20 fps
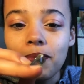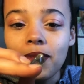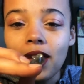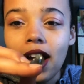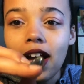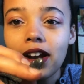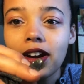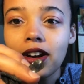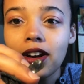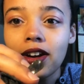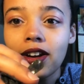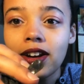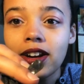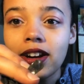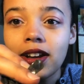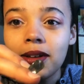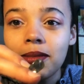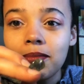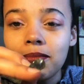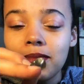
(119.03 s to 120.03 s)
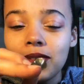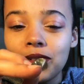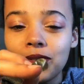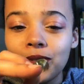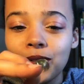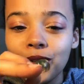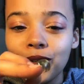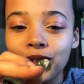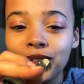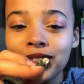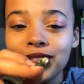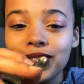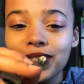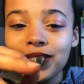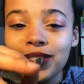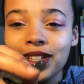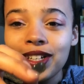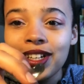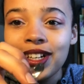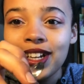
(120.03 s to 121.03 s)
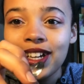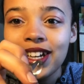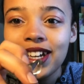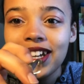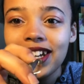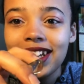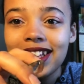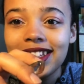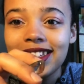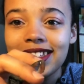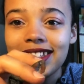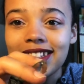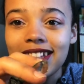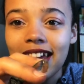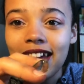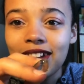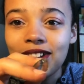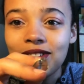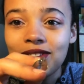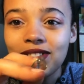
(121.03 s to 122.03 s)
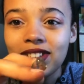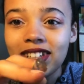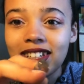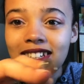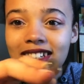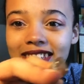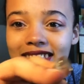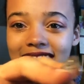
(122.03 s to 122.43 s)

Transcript: iron minerals inside of it.